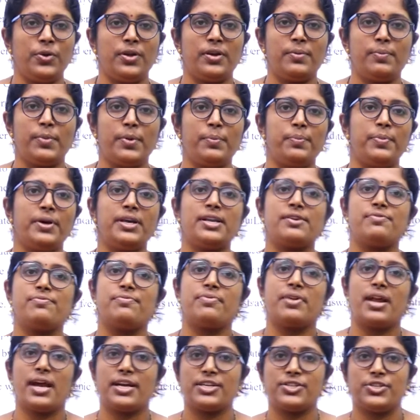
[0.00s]
you remember
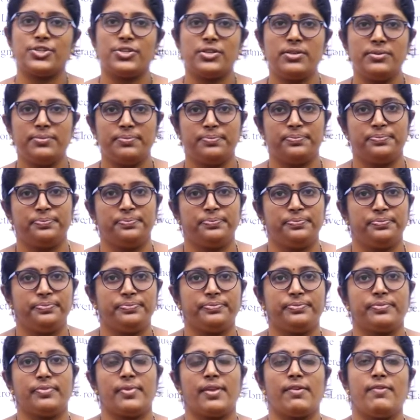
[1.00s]
refraction?
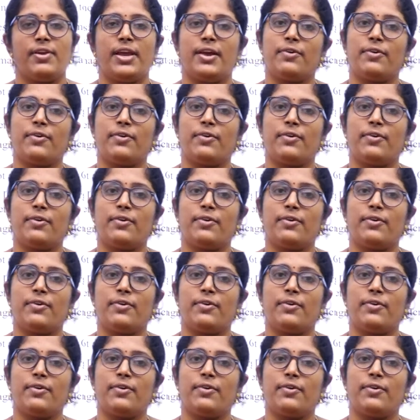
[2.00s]
We